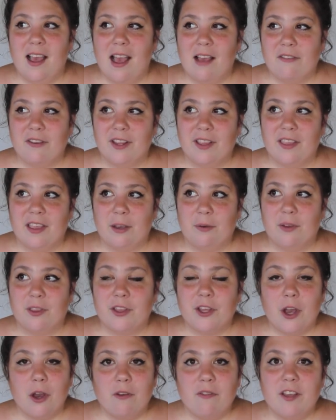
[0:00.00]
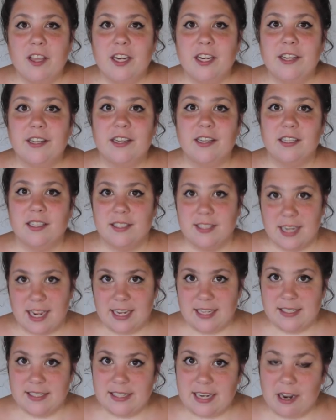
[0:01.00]
everything with COVID
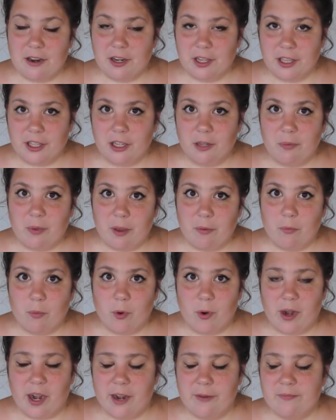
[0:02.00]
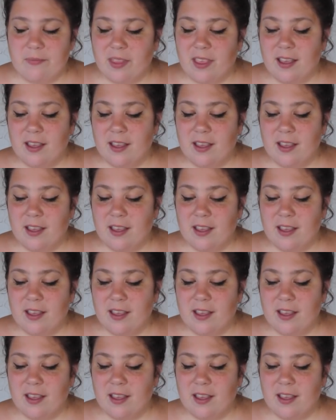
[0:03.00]
dies down a little bit more.